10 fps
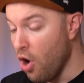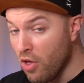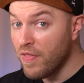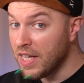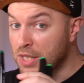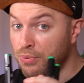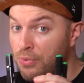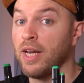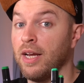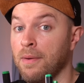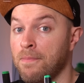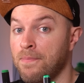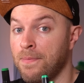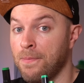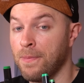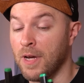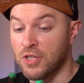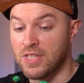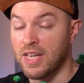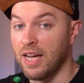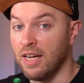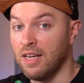On these 3, I should say.